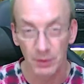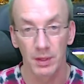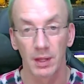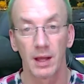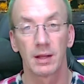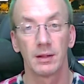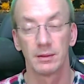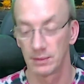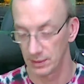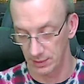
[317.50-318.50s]
thing I
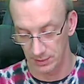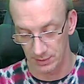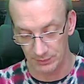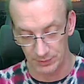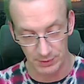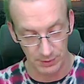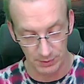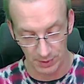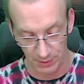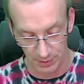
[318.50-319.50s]
can left to do
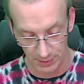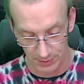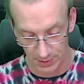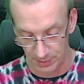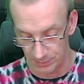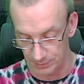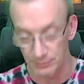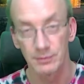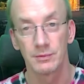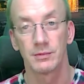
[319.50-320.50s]
here is
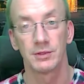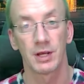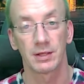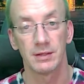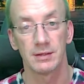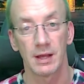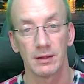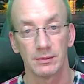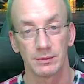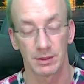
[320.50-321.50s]
to check these out.
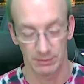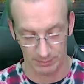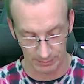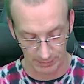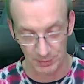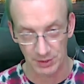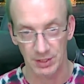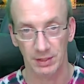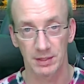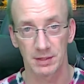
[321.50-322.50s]
So I'm going to
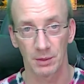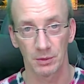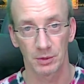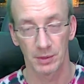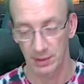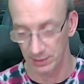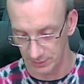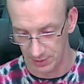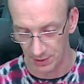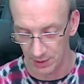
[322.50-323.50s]
check these out real quick and
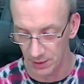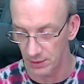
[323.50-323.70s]
see how they are.